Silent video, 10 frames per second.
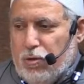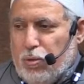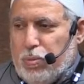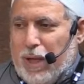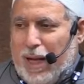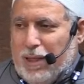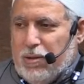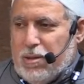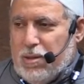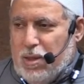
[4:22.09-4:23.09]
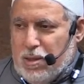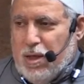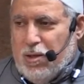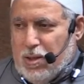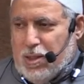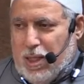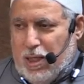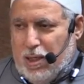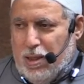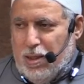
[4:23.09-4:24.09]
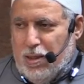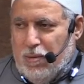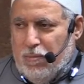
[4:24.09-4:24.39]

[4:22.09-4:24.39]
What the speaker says: to practice this understanding,